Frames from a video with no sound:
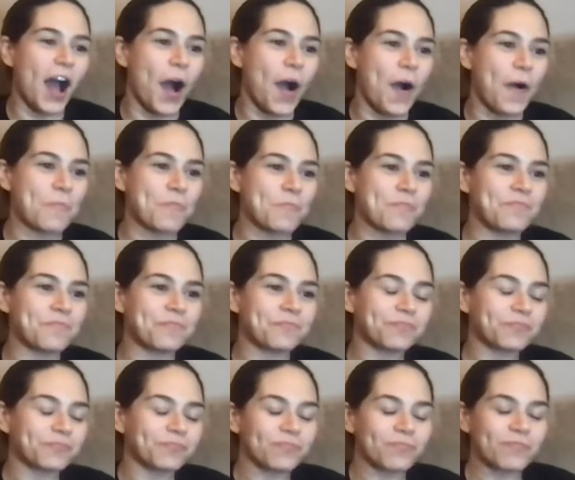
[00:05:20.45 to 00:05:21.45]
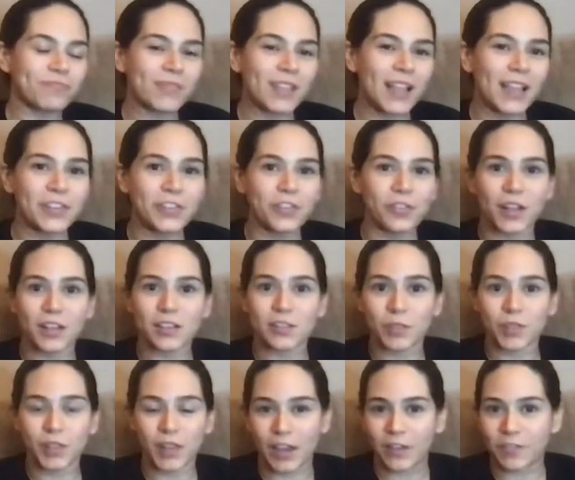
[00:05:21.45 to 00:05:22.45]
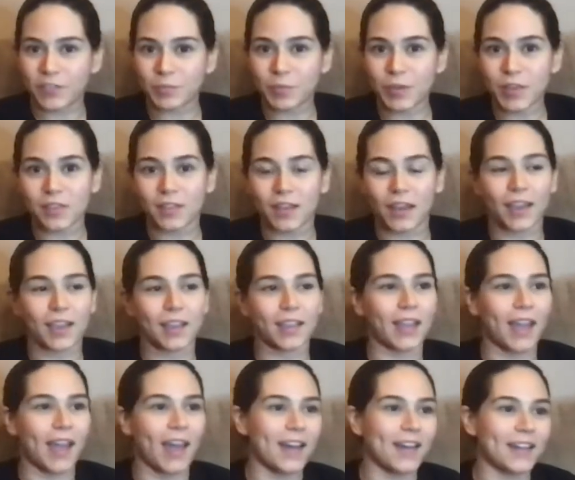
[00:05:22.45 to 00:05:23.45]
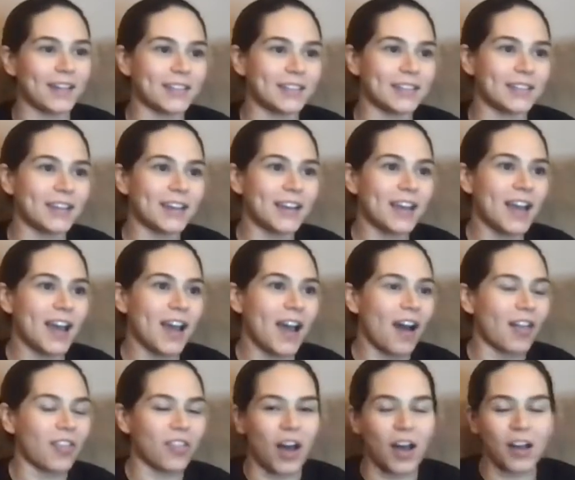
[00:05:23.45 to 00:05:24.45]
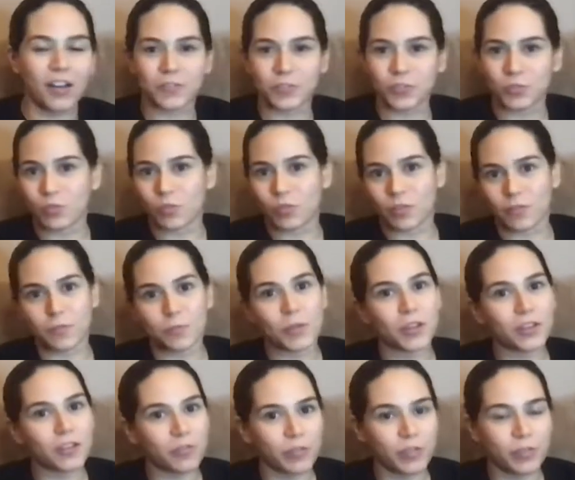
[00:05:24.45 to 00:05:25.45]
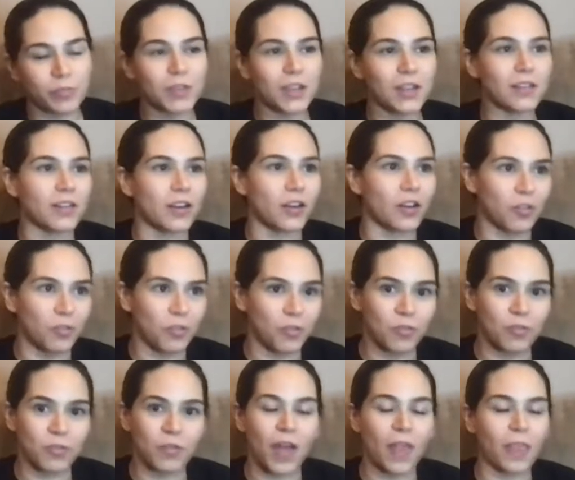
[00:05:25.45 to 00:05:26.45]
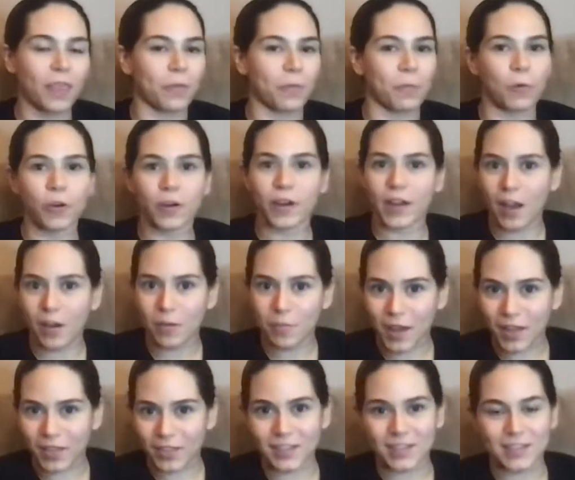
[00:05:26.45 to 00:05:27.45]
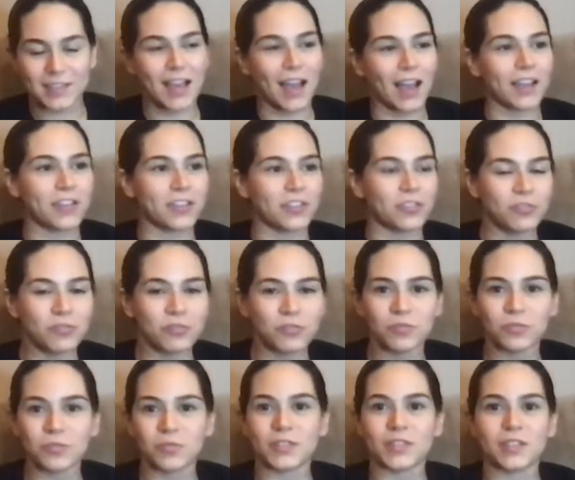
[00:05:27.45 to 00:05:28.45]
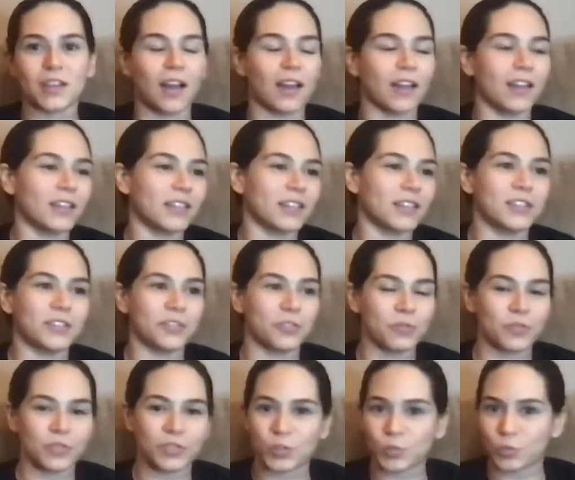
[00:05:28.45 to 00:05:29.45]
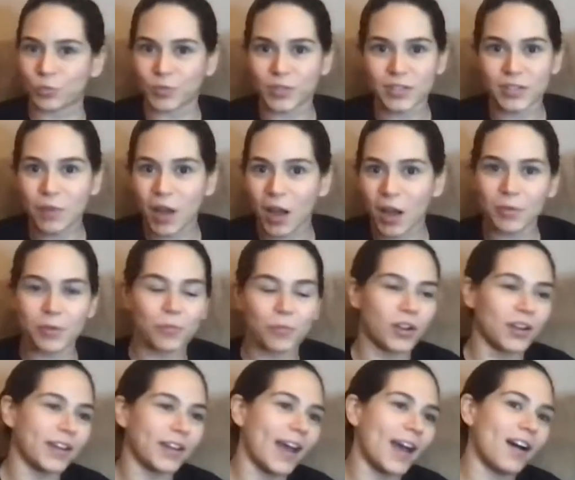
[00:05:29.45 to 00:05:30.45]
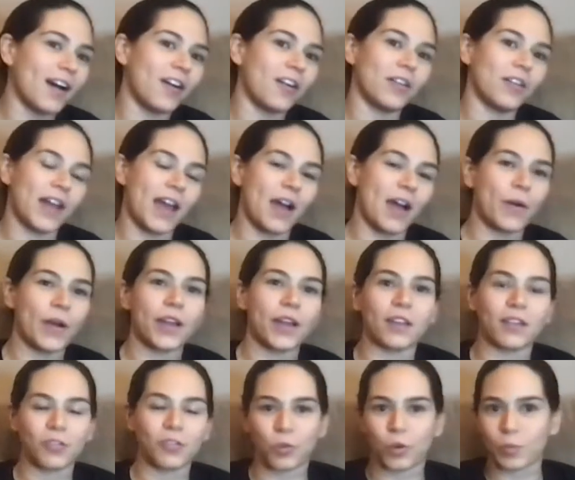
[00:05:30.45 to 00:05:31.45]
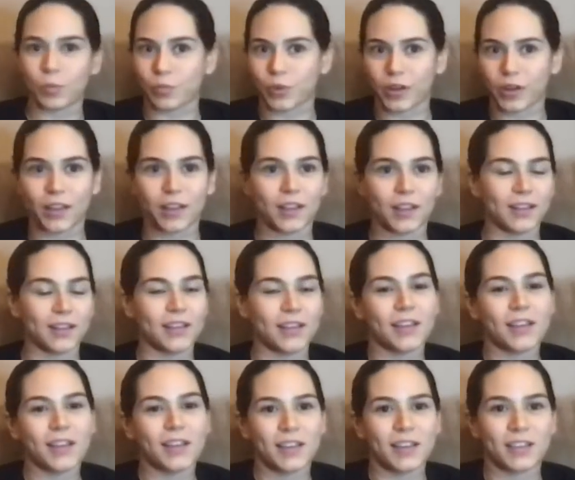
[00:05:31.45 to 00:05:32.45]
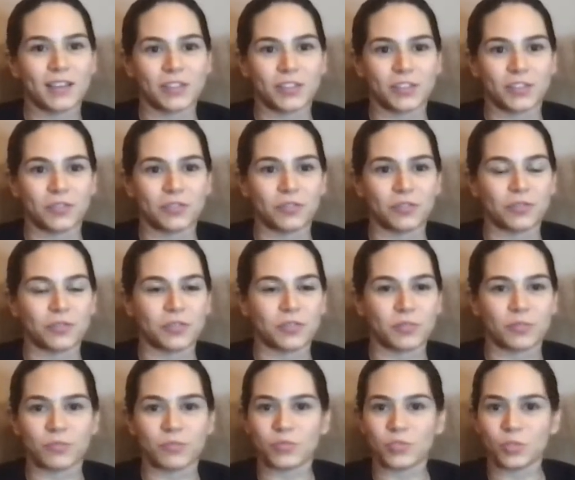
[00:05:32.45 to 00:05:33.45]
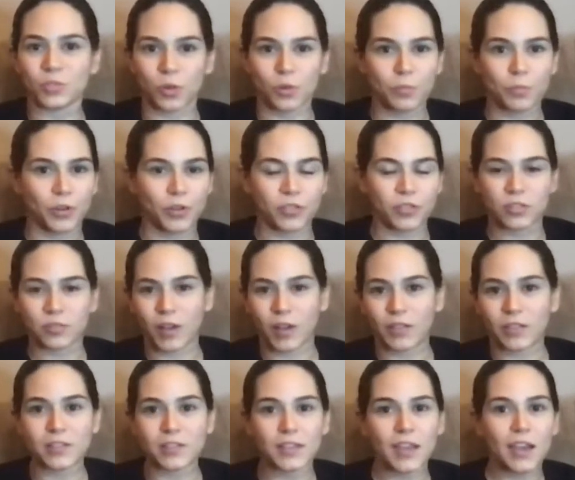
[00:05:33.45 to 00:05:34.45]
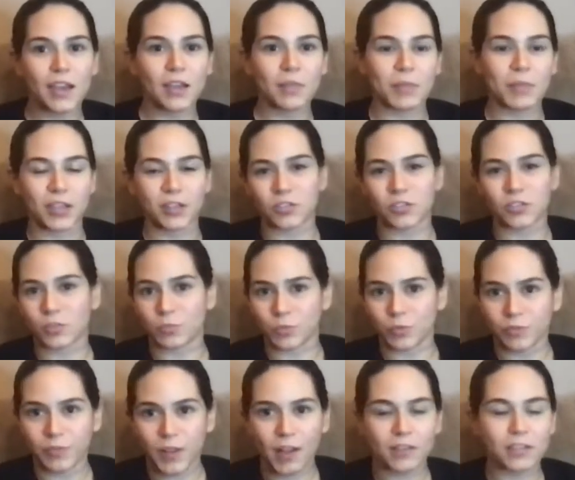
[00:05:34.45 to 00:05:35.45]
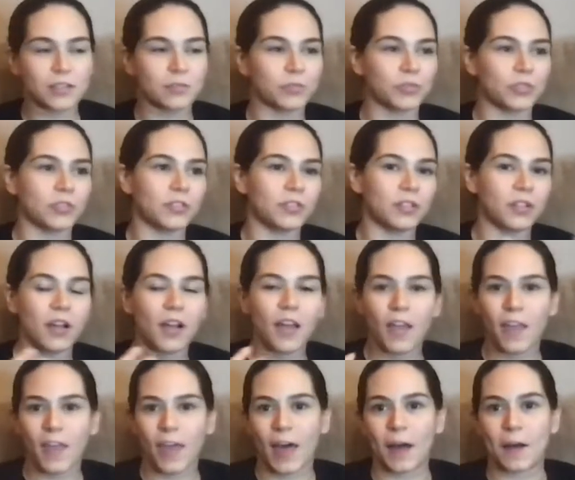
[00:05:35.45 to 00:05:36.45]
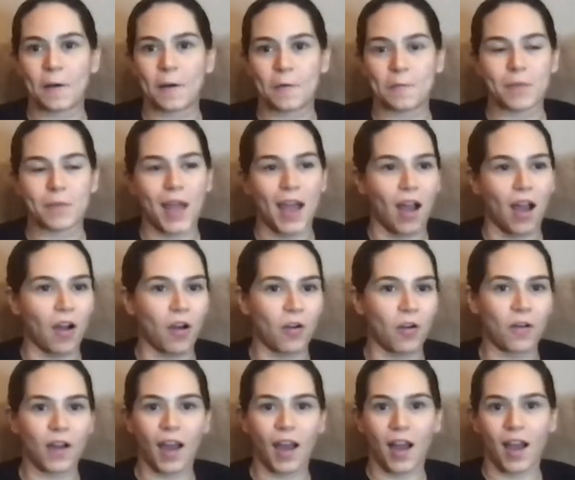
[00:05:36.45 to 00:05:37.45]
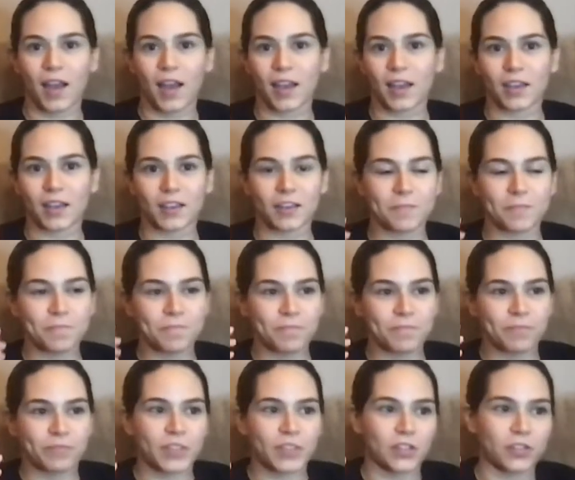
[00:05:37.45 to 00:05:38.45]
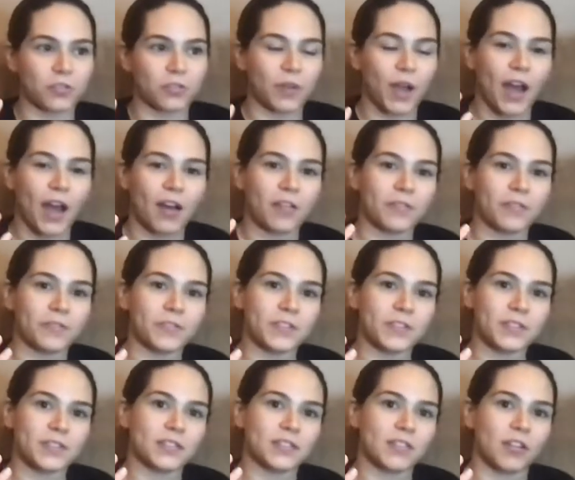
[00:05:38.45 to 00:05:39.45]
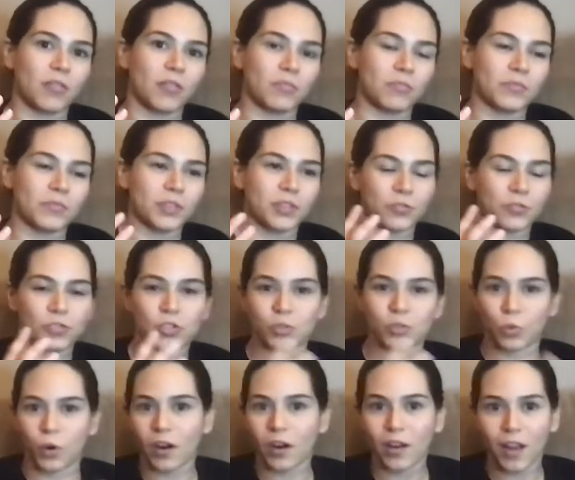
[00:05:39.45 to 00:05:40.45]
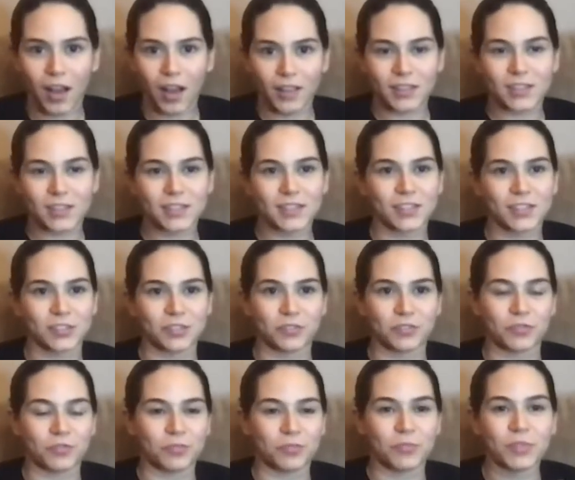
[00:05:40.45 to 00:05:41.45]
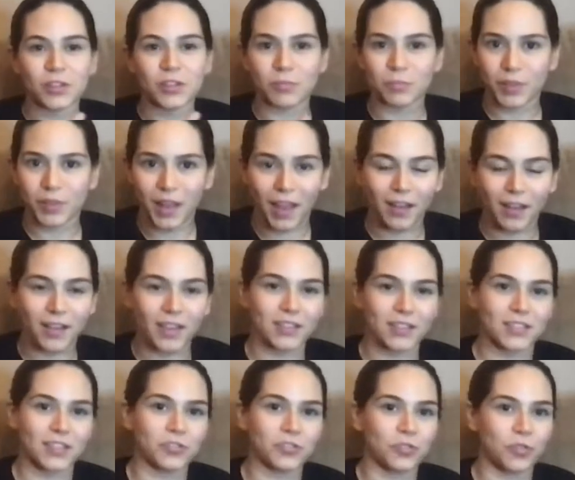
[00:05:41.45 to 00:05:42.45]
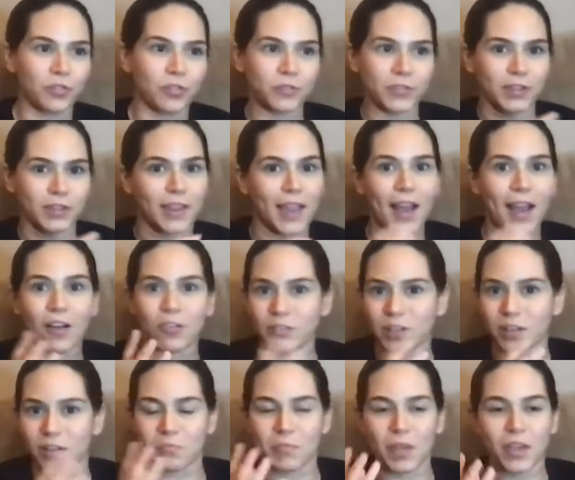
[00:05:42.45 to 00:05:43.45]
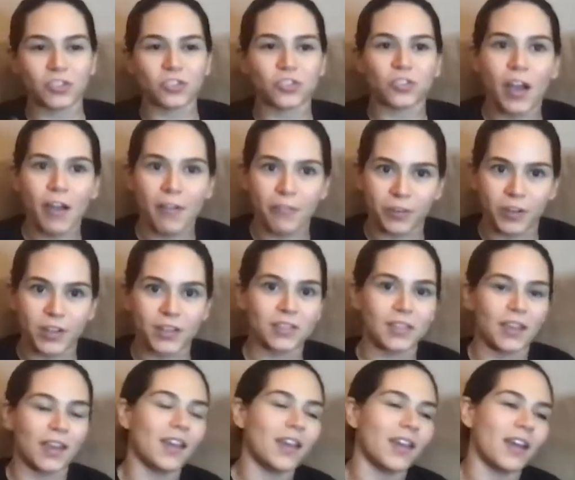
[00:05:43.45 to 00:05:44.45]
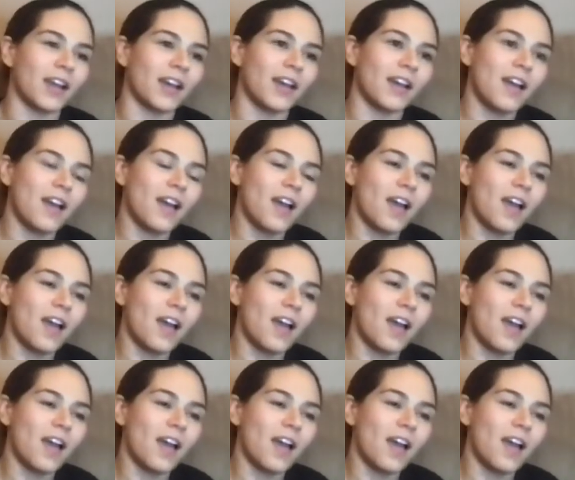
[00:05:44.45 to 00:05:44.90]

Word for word: um, you know, that's what life's been like. And a lot of you who are familiar with me know the workout methods I use. I, you know, the super busy mommy workout, how I incorporate, you know, some short bursts throughout the day, make it super flexible, um, how I, you know, have some, you know, shortcuts to meal planning so that you don't have to count and measure everything.